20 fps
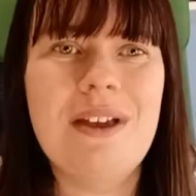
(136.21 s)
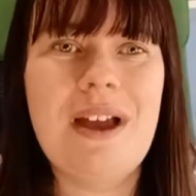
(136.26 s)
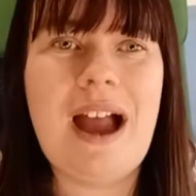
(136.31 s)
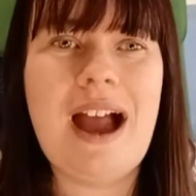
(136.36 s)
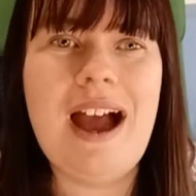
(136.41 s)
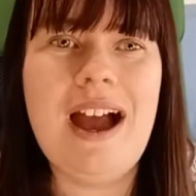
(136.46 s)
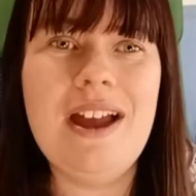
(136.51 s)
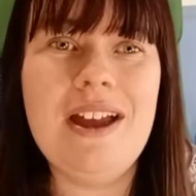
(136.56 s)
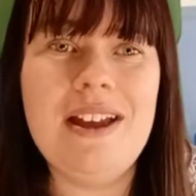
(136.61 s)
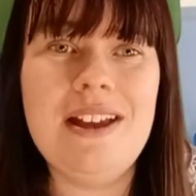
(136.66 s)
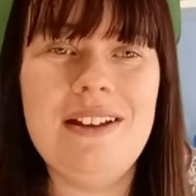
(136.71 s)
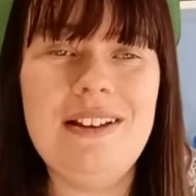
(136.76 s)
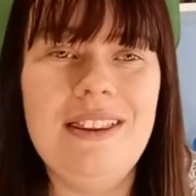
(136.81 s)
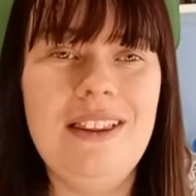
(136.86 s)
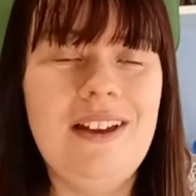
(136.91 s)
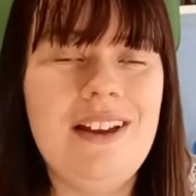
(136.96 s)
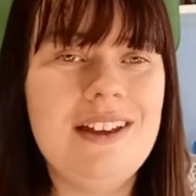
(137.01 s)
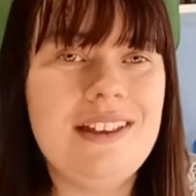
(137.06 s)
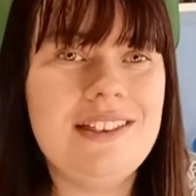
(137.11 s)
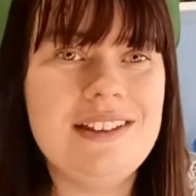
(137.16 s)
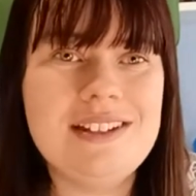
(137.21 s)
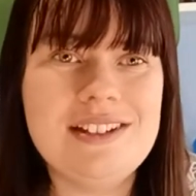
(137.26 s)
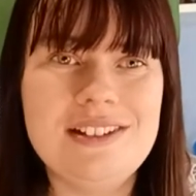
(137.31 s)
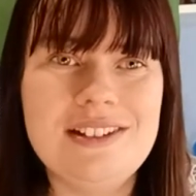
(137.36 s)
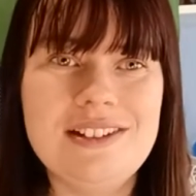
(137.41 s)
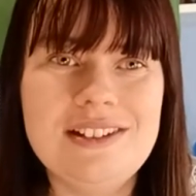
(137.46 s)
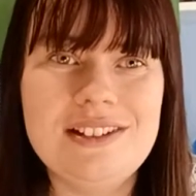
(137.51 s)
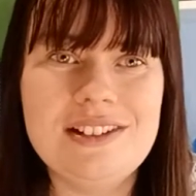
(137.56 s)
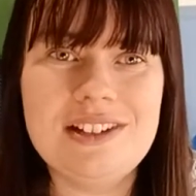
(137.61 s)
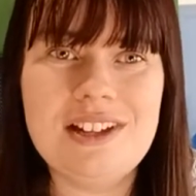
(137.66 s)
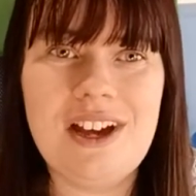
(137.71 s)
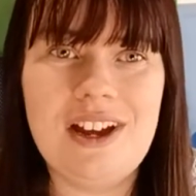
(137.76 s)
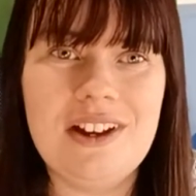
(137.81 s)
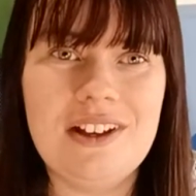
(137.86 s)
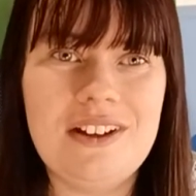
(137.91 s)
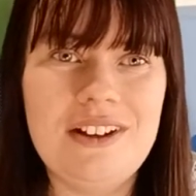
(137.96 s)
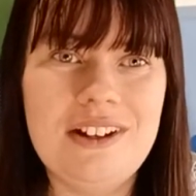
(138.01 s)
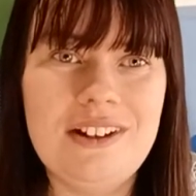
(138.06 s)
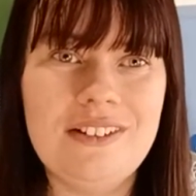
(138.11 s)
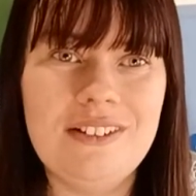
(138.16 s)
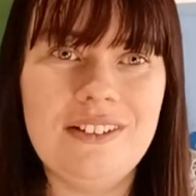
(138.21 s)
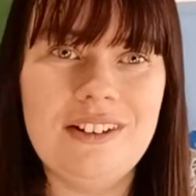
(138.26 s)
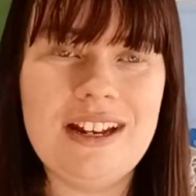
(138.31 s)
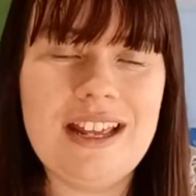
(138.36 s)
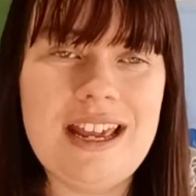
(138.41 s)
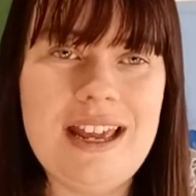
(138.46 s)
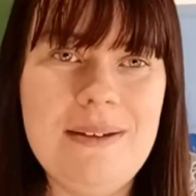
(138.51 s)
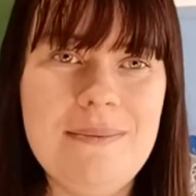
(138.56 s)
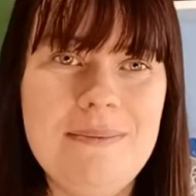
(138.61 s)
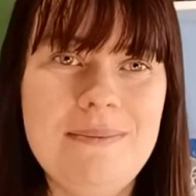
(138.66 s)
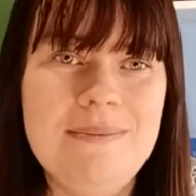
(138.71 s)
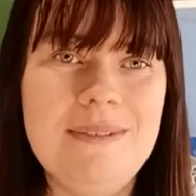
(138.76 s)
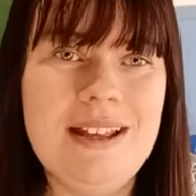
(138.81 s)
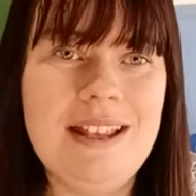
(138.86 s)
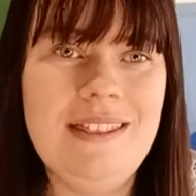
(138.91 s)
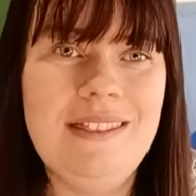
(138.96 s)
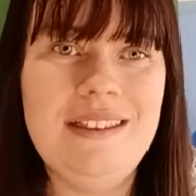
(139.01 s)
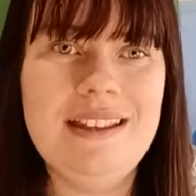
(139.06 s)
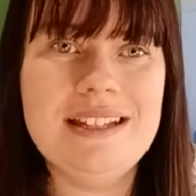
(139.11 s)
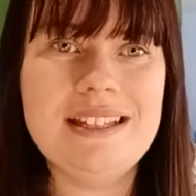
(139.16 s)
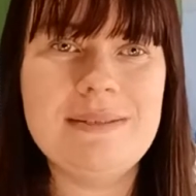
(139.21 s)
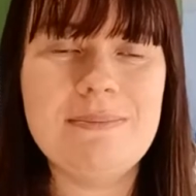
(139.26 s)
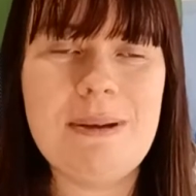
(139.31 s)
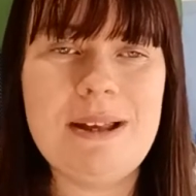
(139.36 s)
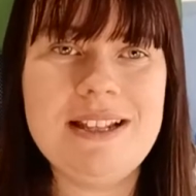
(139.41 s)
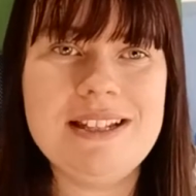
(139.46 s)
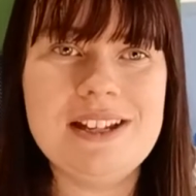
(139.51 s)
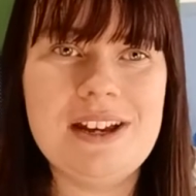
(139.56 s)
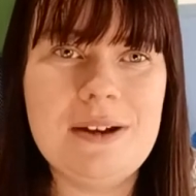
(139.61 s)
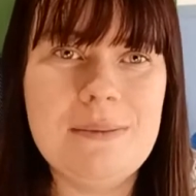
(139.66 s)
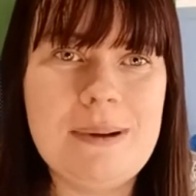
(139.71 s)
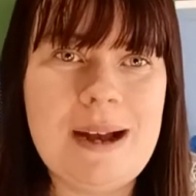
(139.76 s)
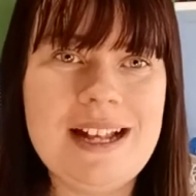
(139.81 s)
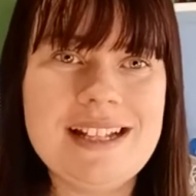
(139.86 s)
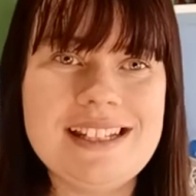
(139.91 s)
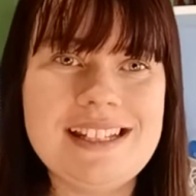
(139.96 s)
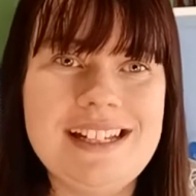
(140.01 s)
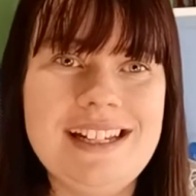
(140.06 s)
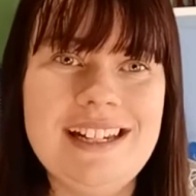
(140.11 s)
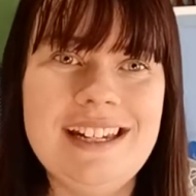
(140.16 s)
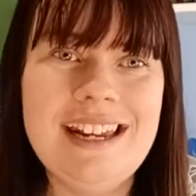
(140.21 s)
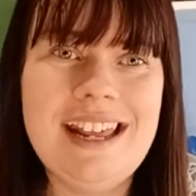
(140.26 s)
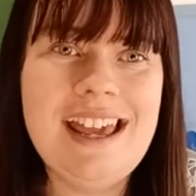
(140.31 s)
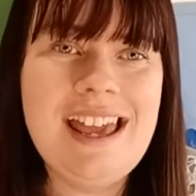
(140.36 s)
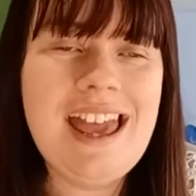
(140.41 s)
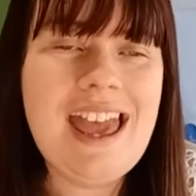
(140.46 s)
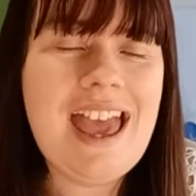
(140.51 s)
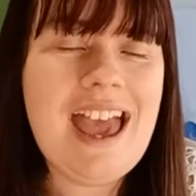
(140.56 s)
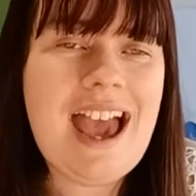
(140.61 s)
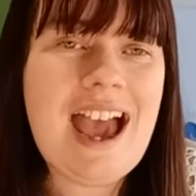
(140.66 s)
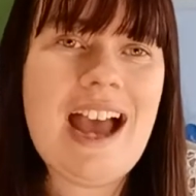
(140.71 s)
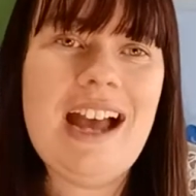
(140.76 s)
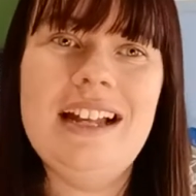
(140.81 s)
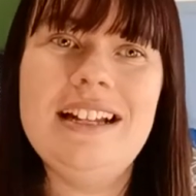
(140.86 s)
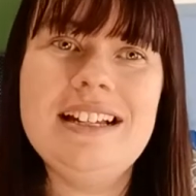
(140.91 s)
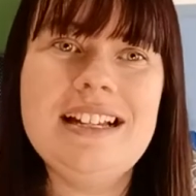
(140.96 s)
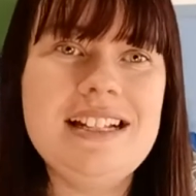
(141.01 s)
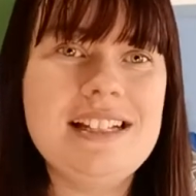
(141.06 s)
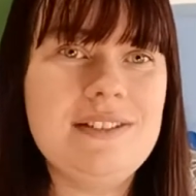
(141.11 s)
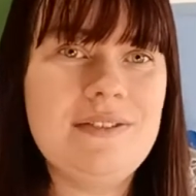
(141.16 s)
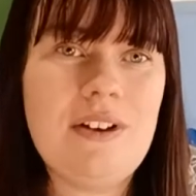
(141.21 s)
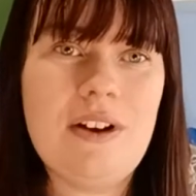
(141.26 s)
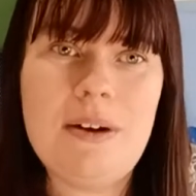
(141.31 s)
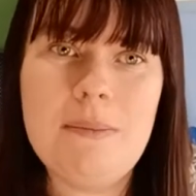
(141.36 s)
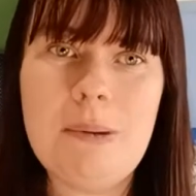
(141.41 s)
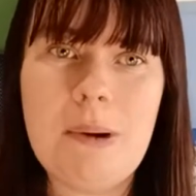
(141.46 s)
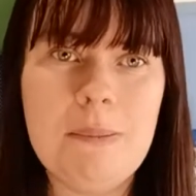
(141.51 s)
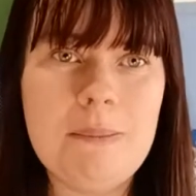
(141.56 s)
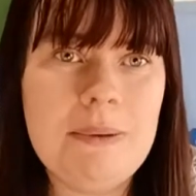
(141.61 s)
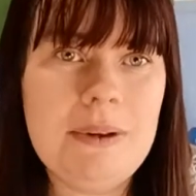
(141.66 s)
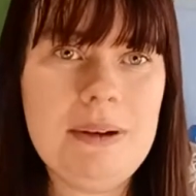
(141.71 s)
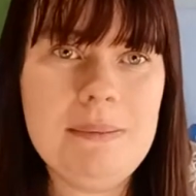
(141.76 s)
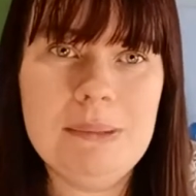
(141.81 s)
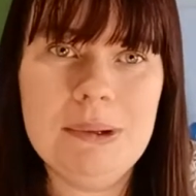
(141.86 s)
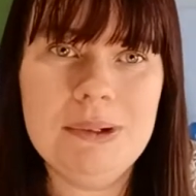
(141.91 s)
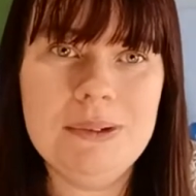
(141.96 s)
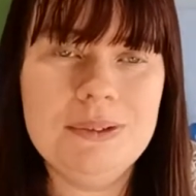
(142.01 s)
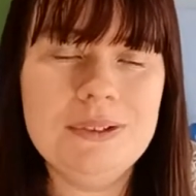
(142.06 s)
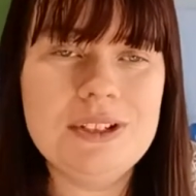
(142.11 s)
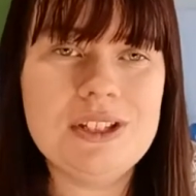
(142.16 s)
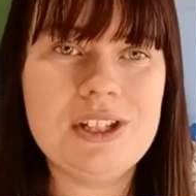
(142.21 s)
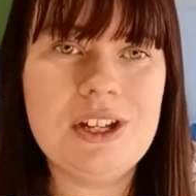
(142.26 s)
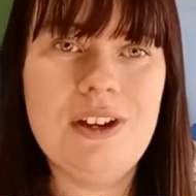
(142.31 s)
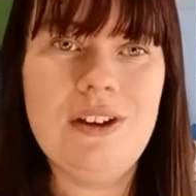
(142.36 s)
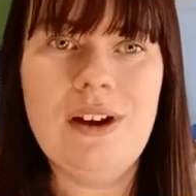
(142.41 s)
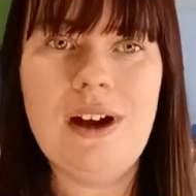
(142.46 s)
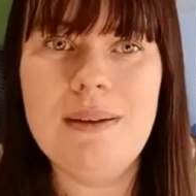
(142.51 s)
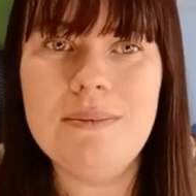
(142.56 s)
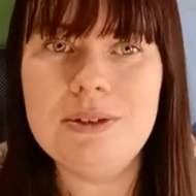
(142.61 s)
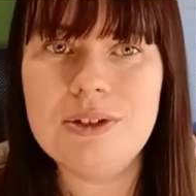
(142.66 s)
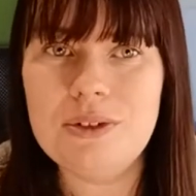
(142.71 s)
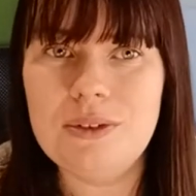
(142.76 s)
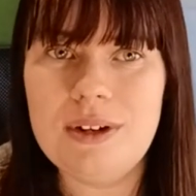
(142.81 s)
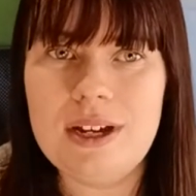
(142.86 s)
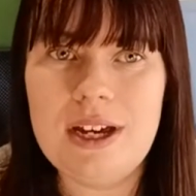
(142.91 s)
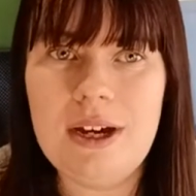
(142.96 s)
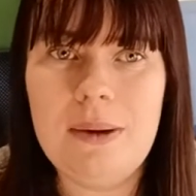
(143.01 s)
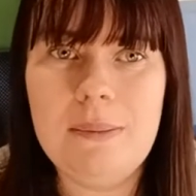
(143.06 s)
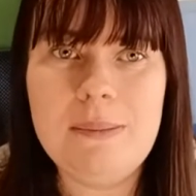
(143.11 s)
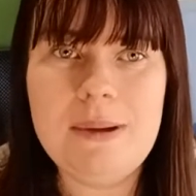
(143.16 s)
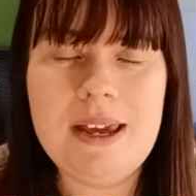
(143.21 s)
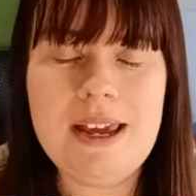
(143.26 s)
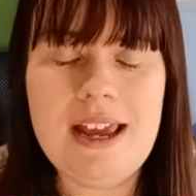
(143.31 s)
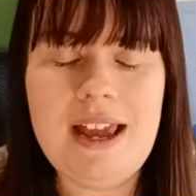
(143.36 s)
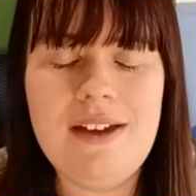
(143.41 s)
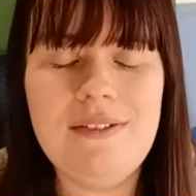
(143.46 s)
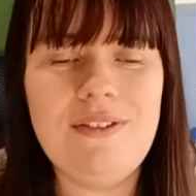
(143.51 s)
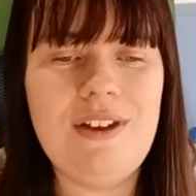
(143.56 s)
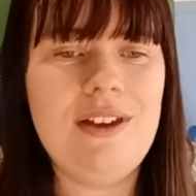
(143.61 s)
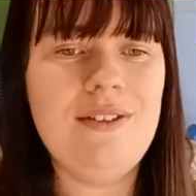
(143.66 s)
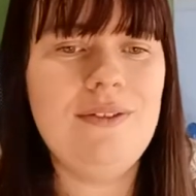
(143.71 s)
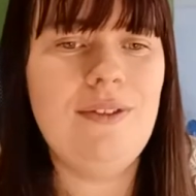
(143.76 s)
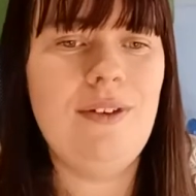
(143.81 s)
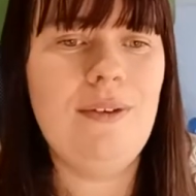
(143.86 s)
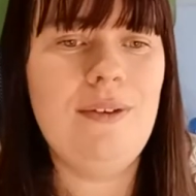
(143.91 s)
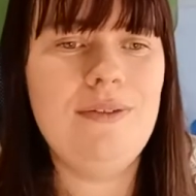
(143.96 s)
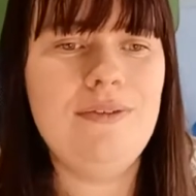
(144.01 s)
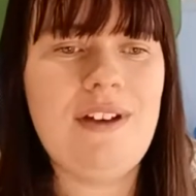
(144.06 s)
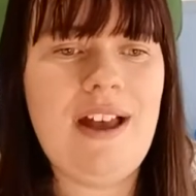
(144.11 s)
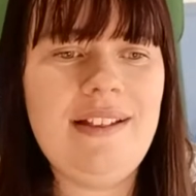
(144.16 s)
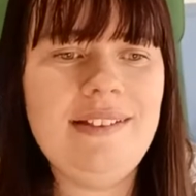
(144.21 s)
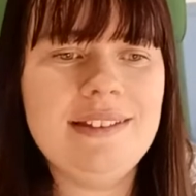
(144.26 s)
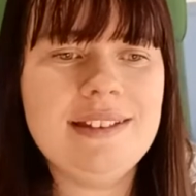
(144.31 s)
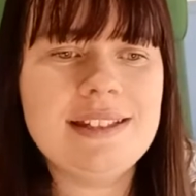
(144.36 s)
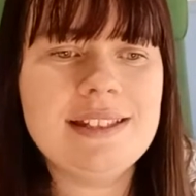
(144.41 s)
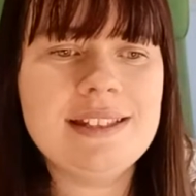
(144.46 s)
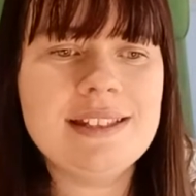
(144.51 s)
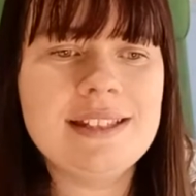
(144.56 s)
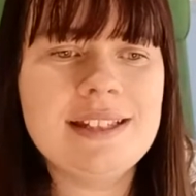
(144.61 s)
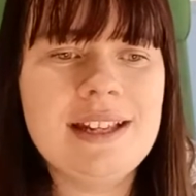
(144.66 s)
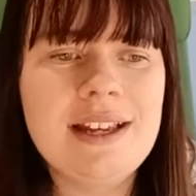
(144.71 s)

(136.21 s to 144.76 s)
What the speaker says: I like the dun kind of colour on him in this pinto pattern, and he's a very popular mould, so I'm sure he'll be a favourite with fans.